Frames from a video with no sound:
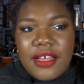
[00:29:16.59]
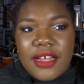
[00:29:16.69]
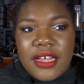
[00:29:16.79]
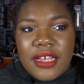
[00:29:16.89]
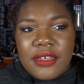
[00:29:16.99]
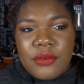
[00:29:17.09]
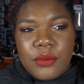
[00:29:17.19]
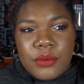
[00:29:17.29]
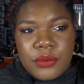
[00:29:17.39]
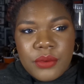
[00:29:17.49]
I
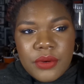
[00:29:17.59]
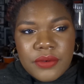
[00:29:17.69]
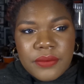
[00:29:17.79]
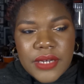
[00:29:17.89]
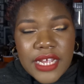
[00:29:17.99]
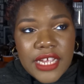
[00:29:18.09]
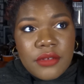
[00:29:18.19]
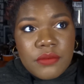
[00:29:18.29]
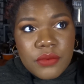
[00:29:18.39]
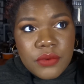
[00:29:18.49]
wore
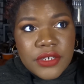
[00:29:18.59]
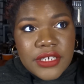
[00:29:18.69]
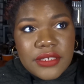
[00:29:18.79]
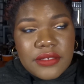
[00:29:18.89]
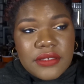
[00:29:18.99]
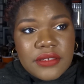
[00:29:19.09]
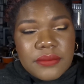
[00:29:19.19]
it